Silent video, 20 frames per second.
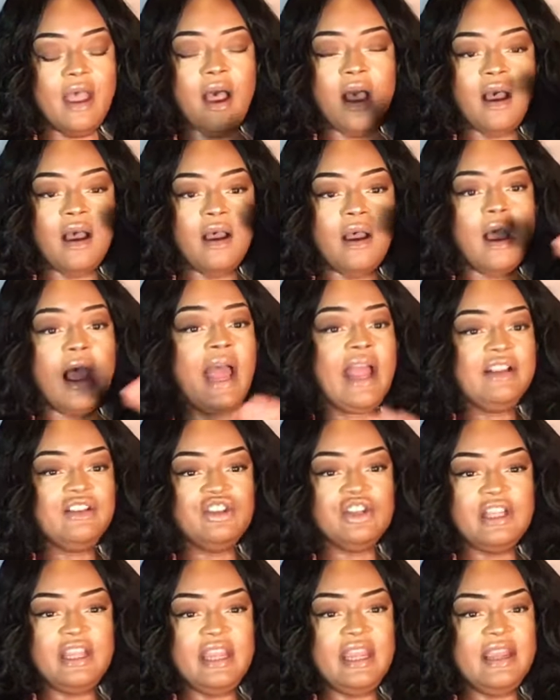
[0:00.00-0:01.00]
uh,
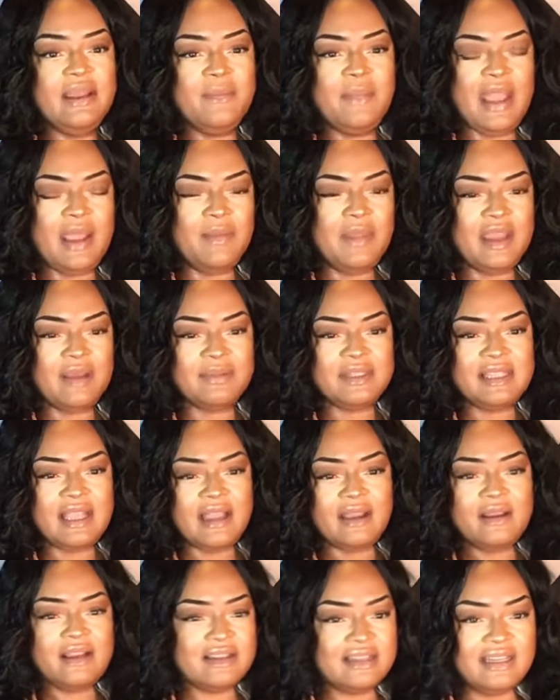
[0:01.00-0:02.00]
actually, he made me
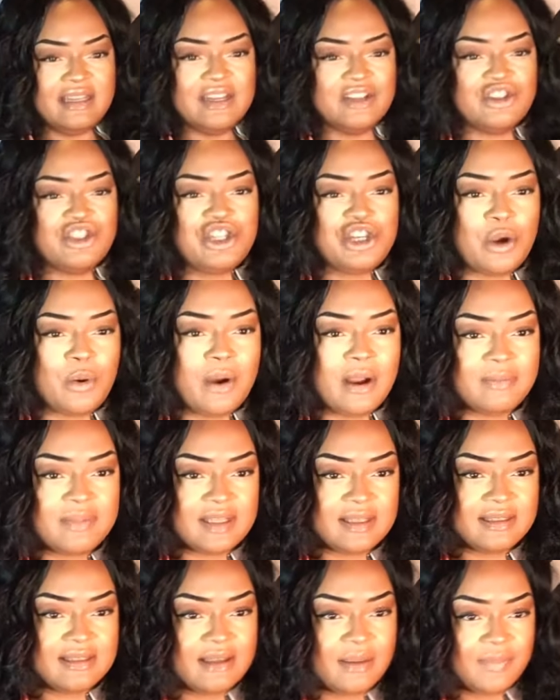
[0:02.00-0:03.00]
upset because he didn't show up
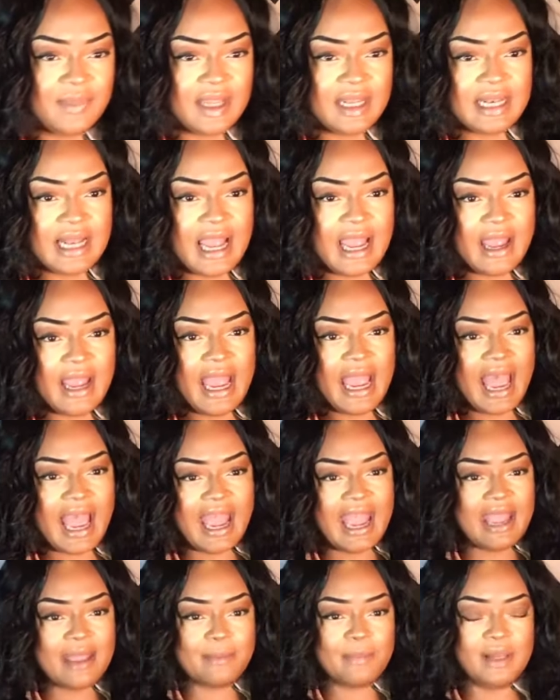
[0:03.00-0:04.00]
to something that
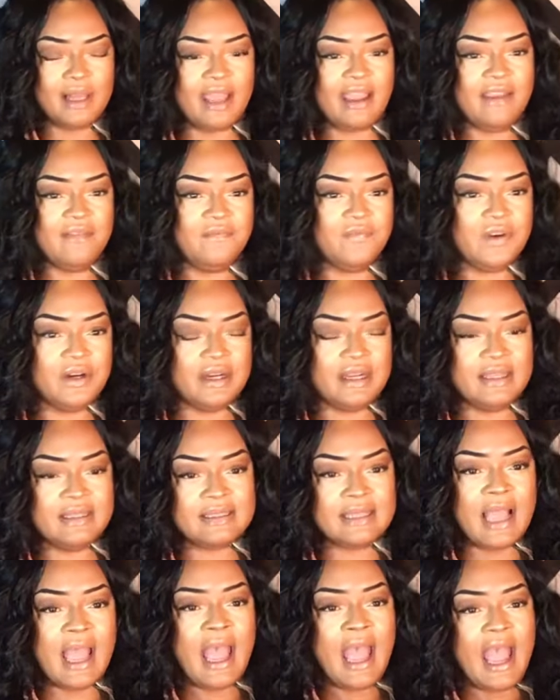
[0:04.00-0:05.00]
I had planned for
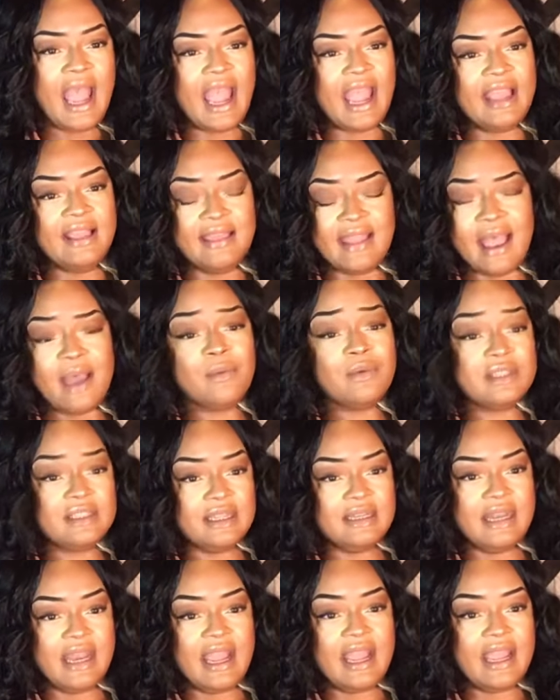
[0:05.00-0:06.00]
us. And that was
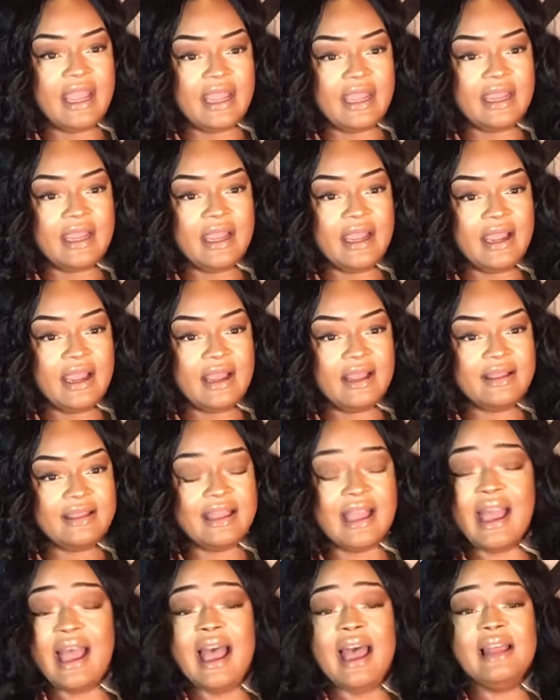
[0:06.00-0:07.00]
the day
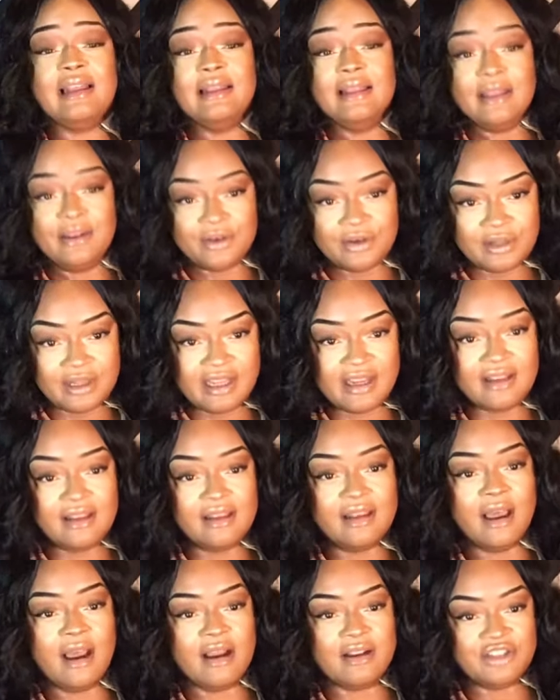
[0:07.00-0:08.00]
that I literally
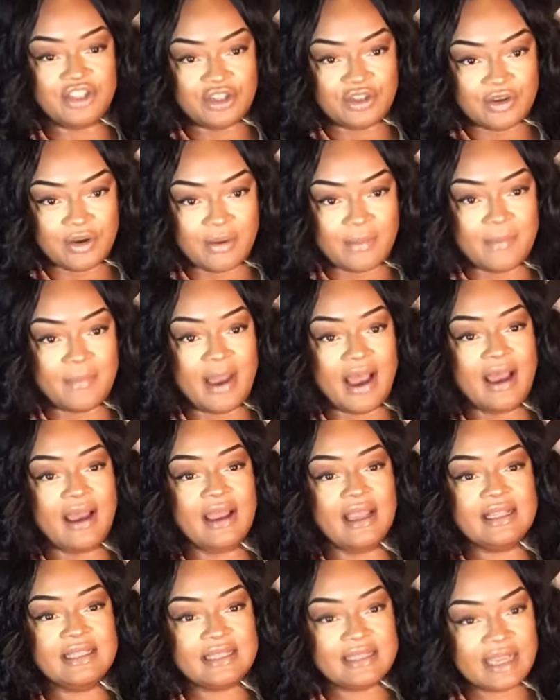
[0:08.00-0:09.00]
launched
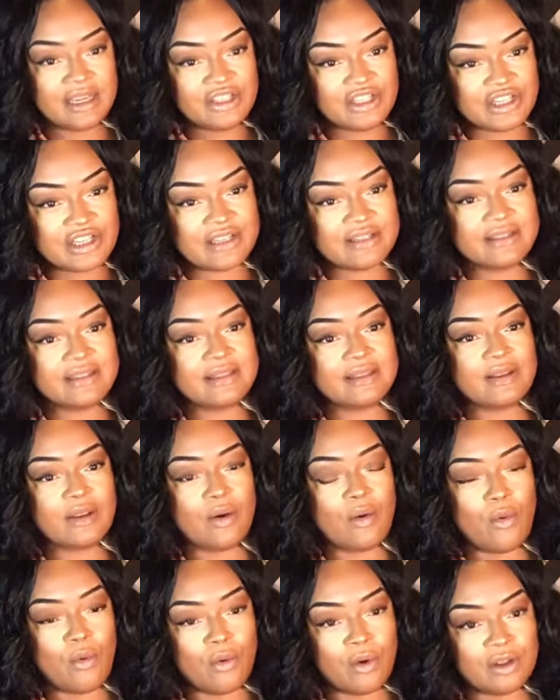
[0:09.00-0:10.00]
my sessions
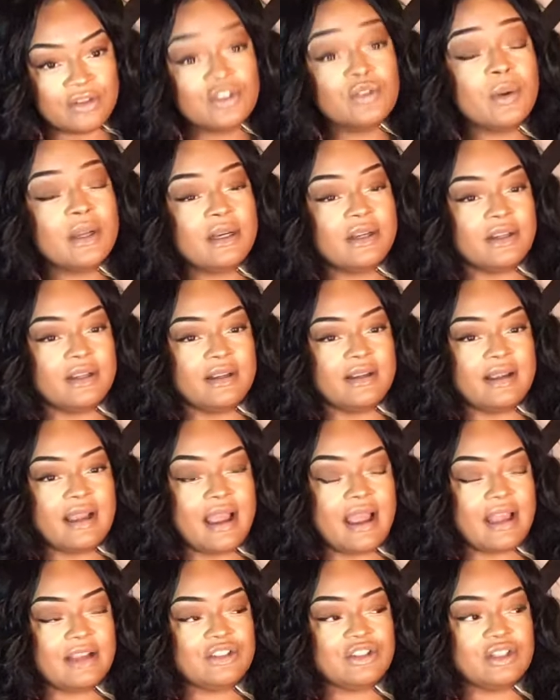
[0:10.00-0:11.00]
on Twitter,
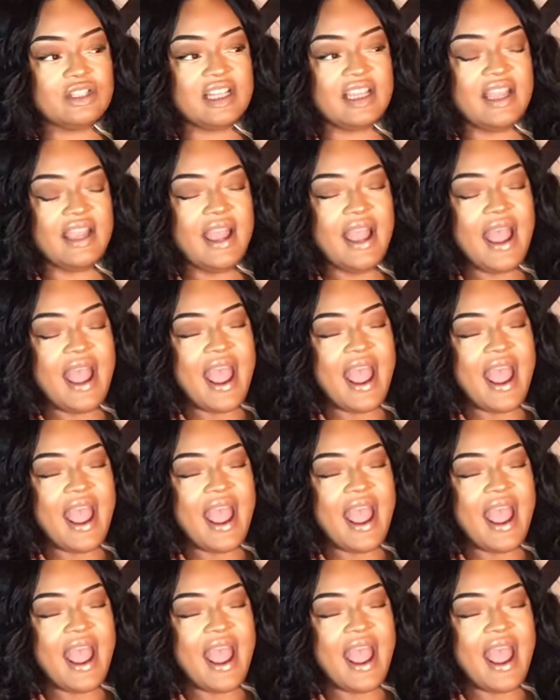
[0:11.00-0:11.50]
actually.